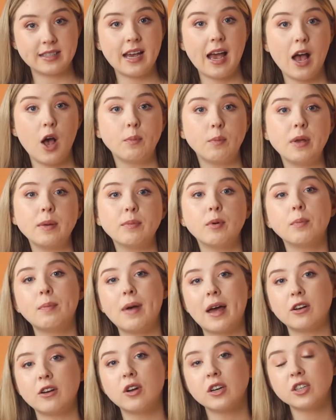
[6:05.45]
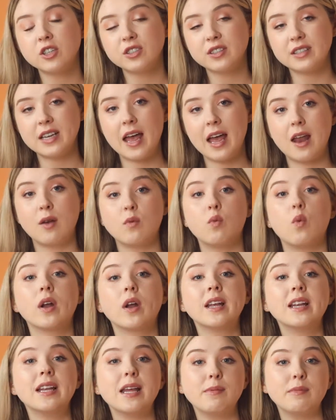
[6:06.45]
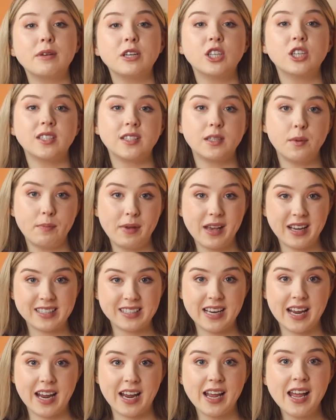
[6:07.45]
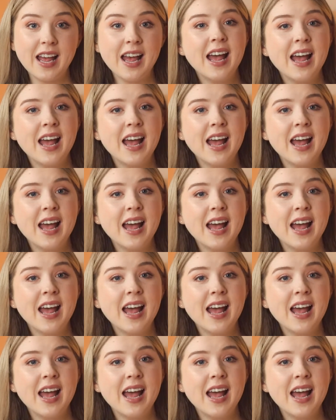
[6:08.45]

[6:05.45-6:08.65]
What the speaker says: to help people better understand what an image is depicting.